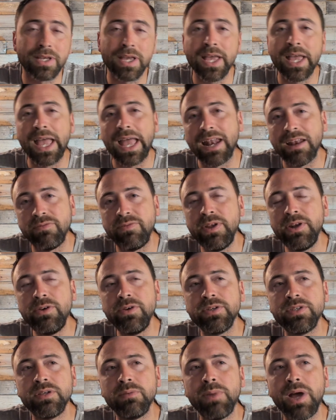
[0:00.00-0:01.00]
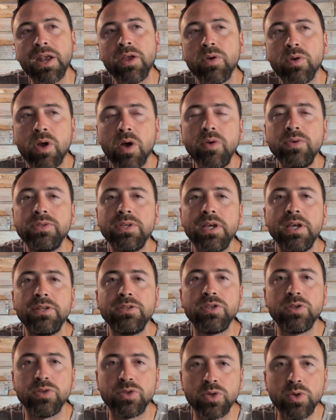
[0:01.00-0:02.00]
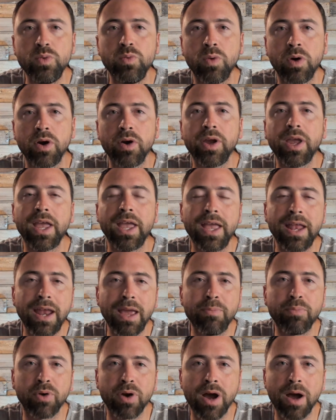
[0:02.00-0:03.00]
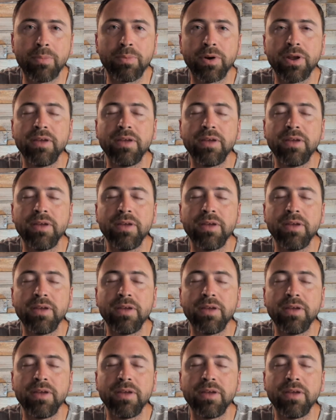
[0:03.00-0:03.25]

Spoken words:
And a vendor is somebody who goes in to do work in a property